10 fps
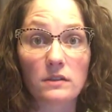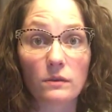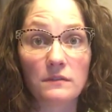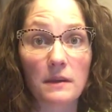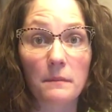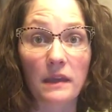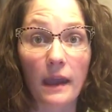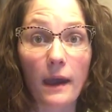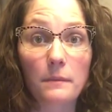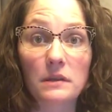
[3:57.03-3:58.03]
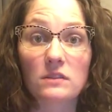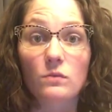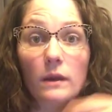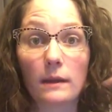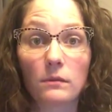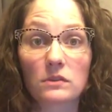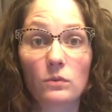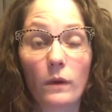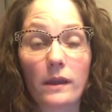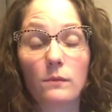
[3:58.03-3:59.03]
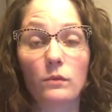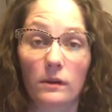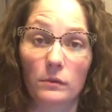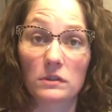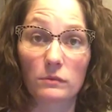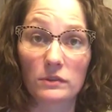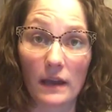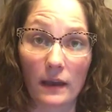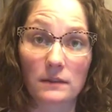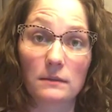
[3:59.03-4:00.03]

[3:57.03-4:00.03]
So if something happens, we're able to wake and we're able to protect